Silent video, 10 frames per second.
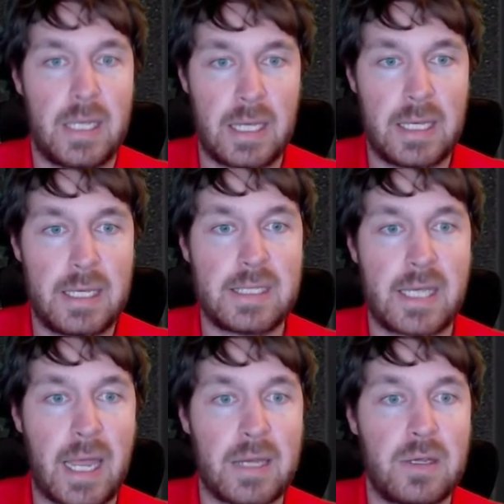is
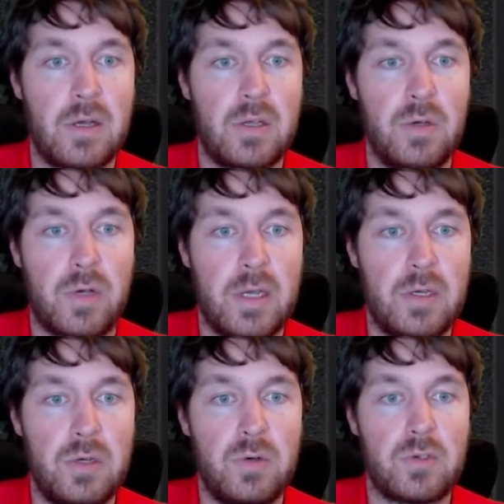that you can
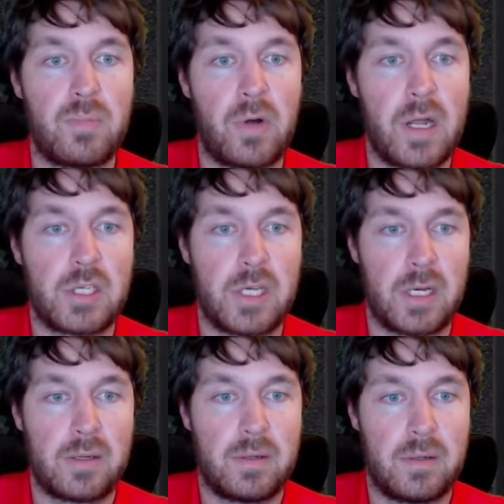use
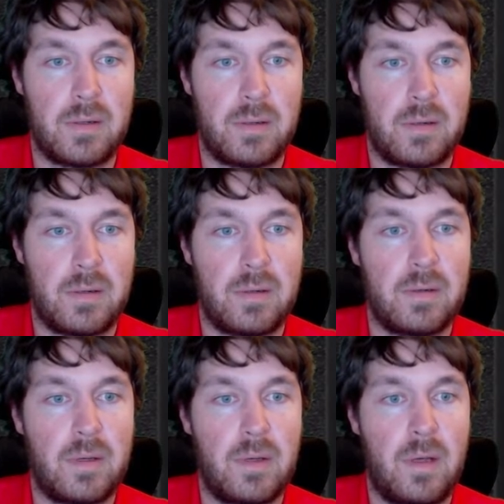branching.
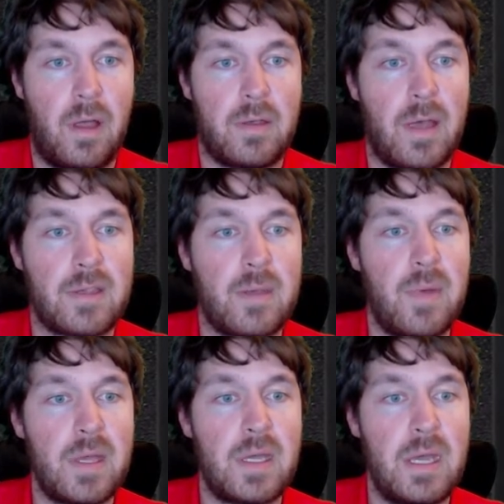That's the
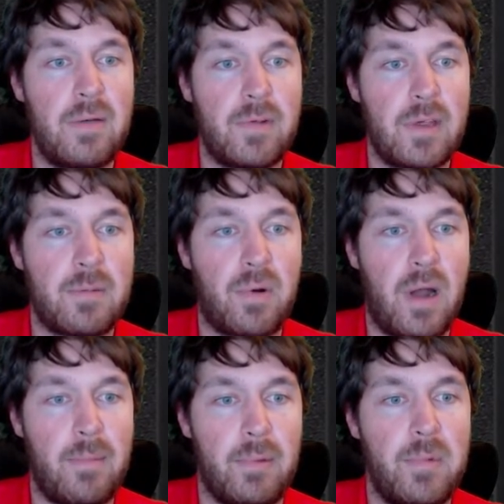big key for this
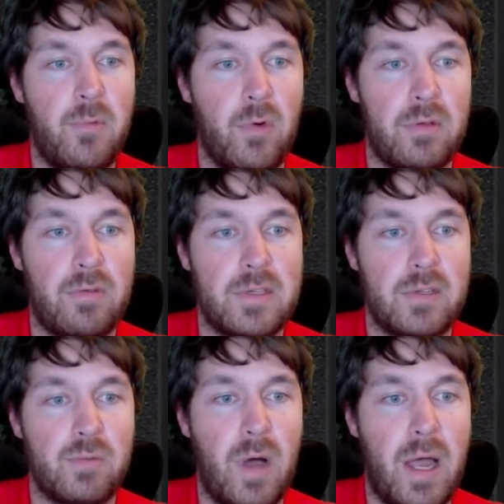problem, and one of the
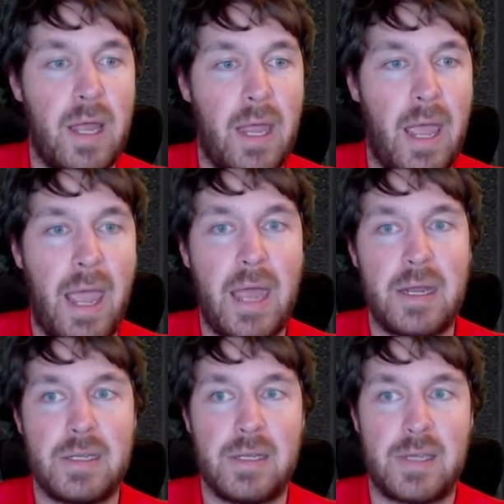reasons why I
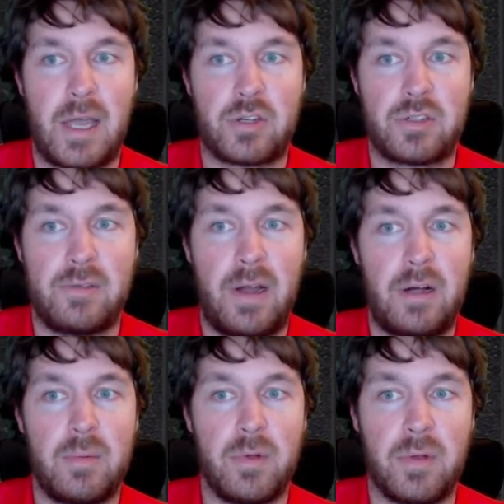added this extra
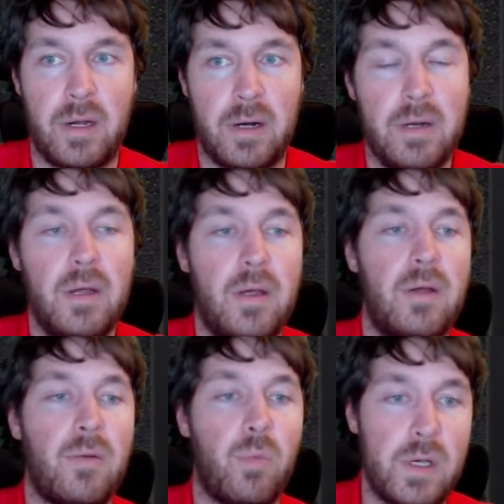variable here
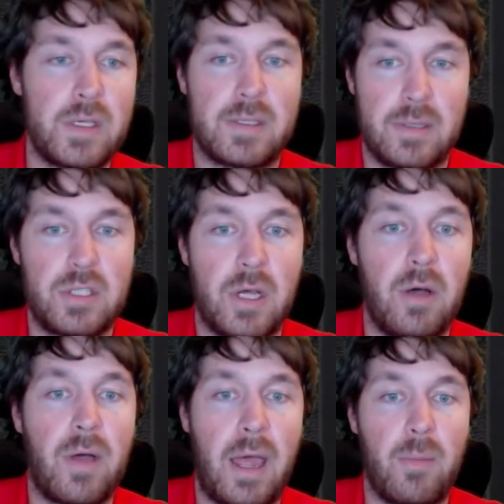was to
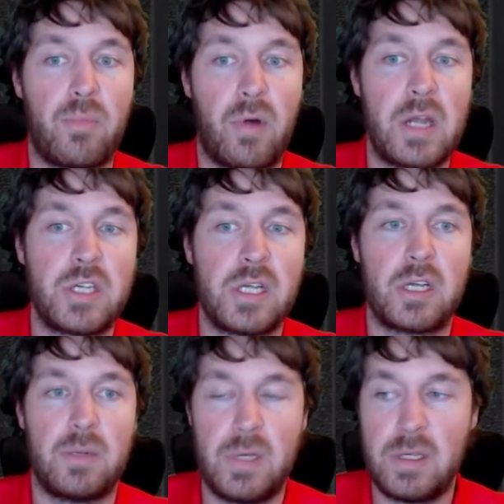show how branching
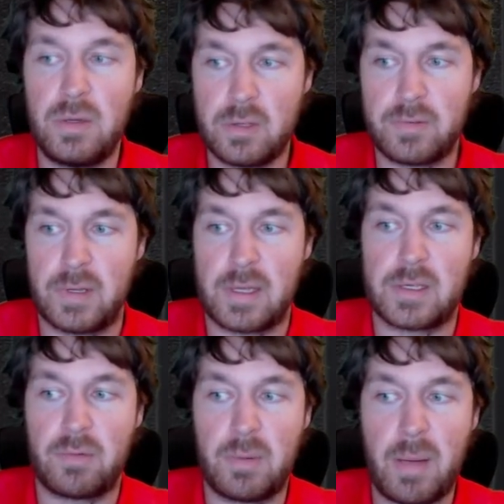could be used for this.
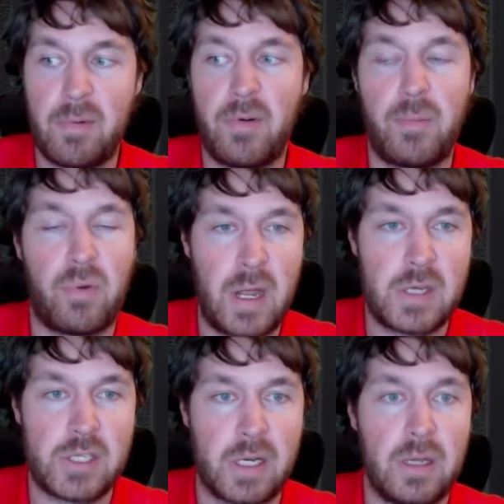So remember, for
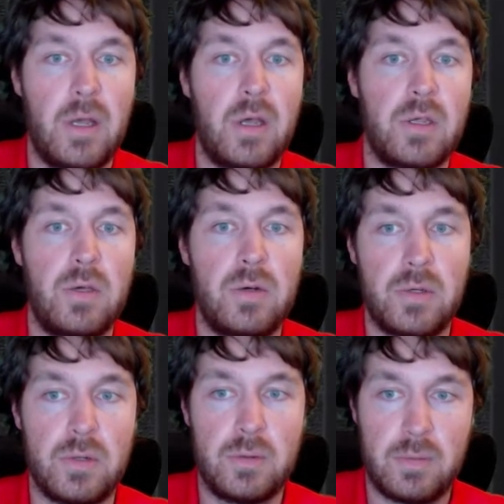branching, you
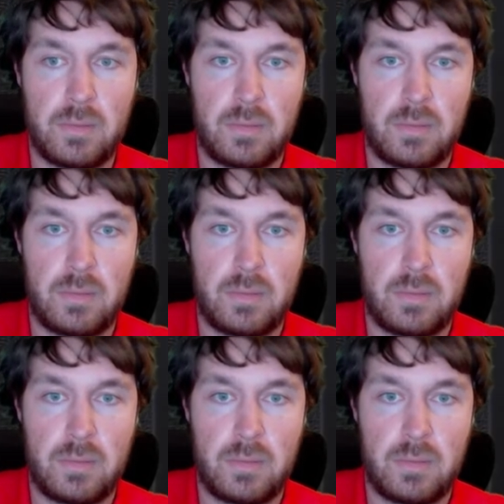do...